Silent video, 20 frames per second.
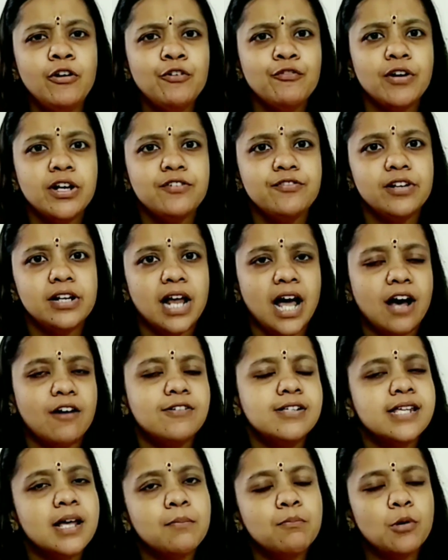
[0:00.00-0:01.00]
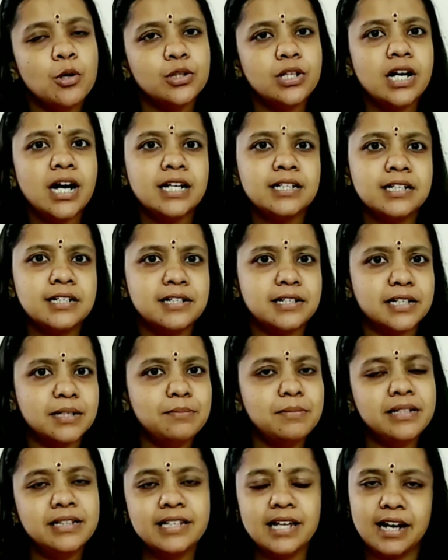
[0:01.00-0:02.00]
Everyone will have some or the other
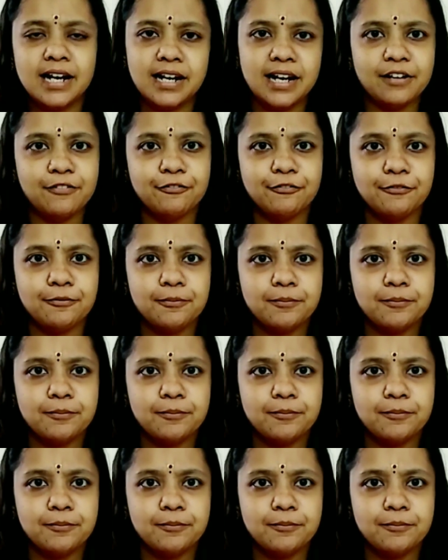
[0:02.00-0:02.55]
dream in their life.